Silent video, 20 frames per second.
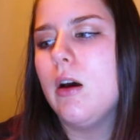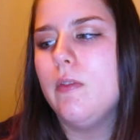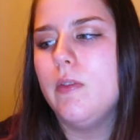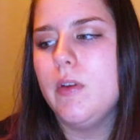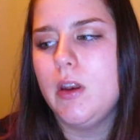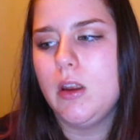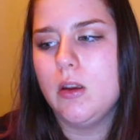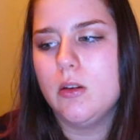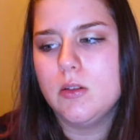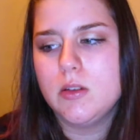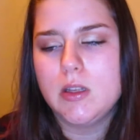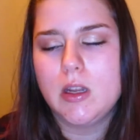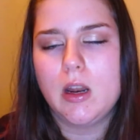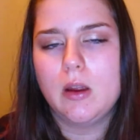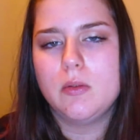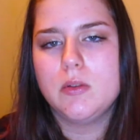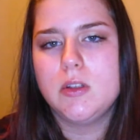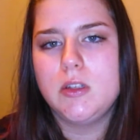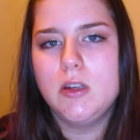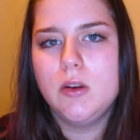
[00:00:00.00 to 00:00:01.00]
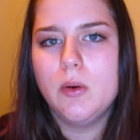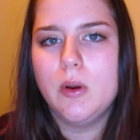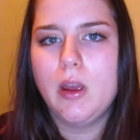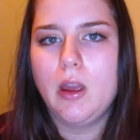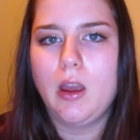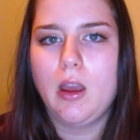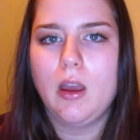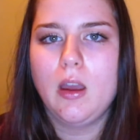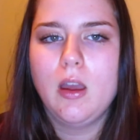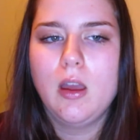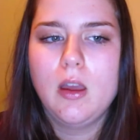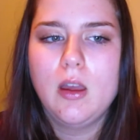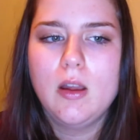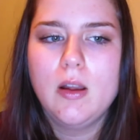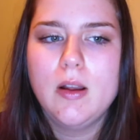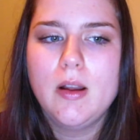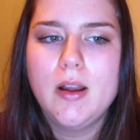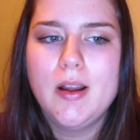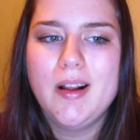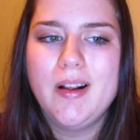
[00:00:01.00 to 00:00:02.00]
videos that I was doing,
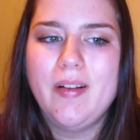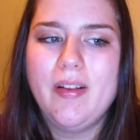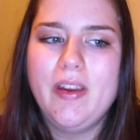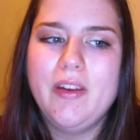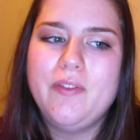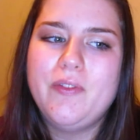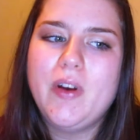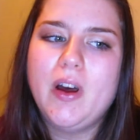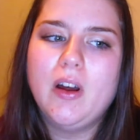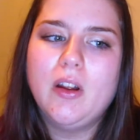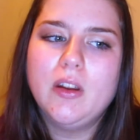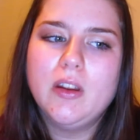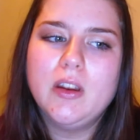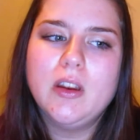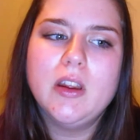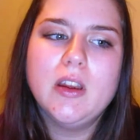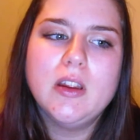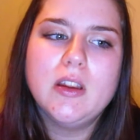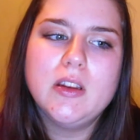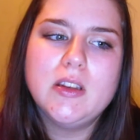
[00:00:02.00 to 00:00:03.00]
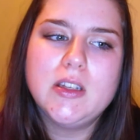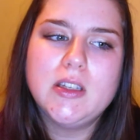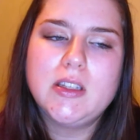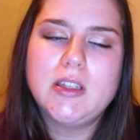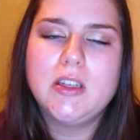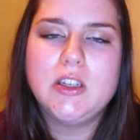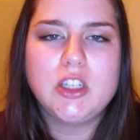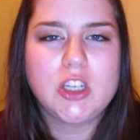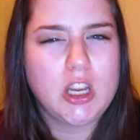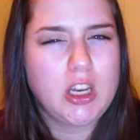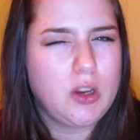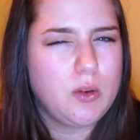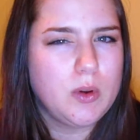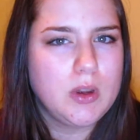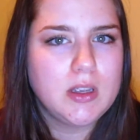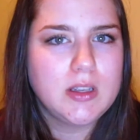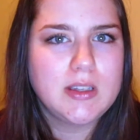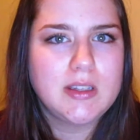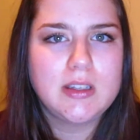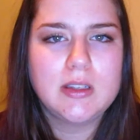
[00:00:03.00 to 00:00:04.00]
it felt
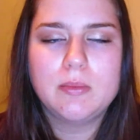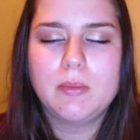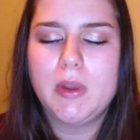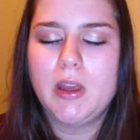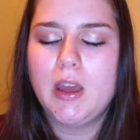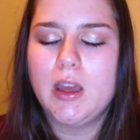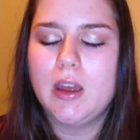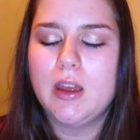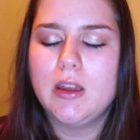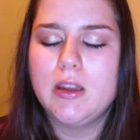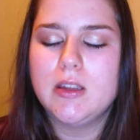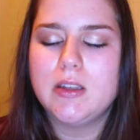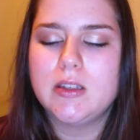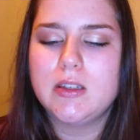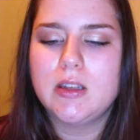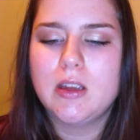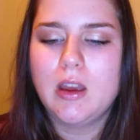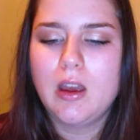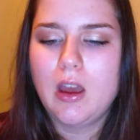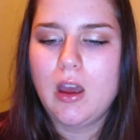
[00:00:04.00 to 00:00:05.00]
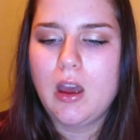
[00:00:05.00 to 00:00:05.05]
disingenuous because